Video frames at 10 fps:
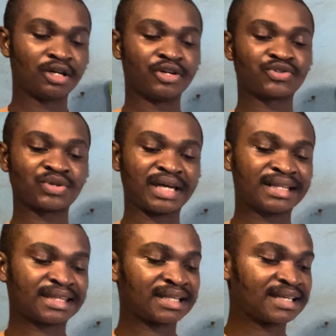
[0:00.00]
to
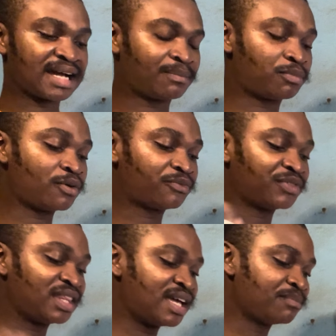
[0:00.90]
enter the above
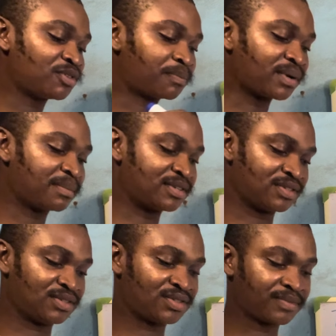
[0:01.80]
named
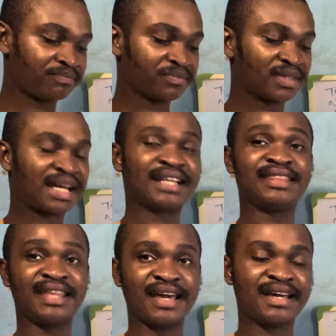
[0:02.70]
premises and
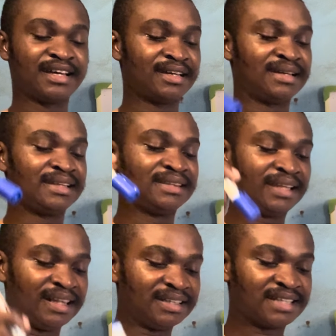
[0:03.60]
there
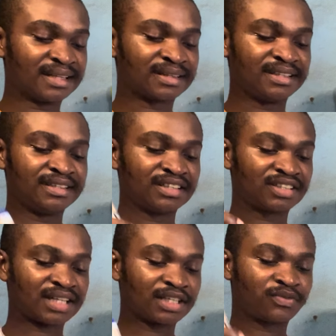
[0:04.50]
diligently
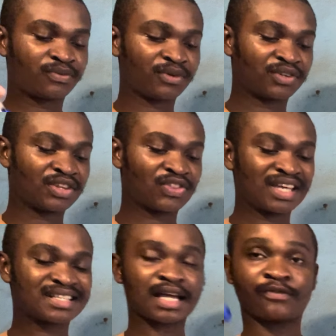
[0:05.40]
search for the
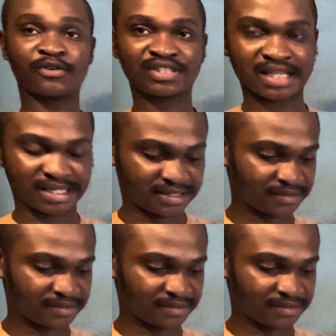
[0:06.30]
things aforesaid.